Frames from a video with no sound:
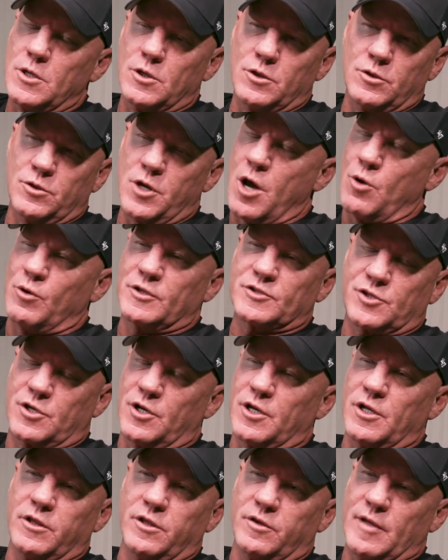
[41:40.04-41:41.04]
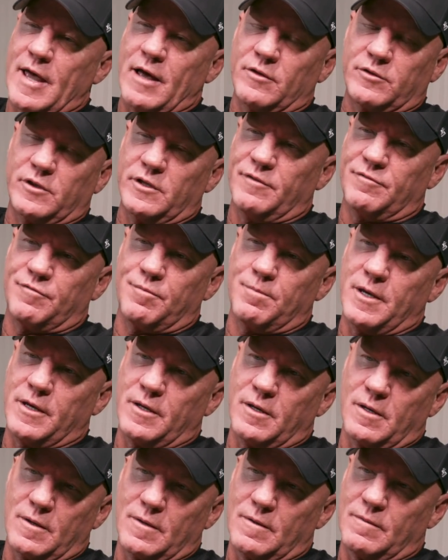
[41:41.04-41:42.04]
No, it's going to outlive me
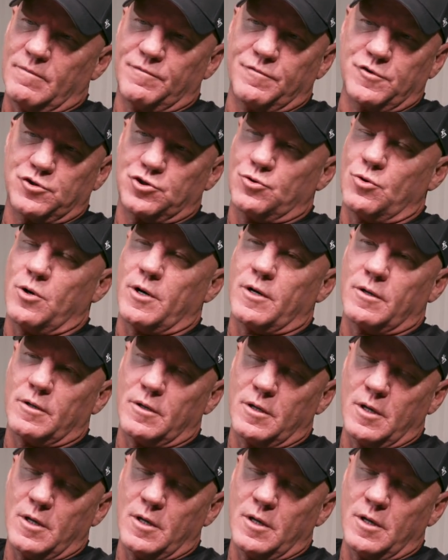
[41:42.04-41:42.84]
for sure.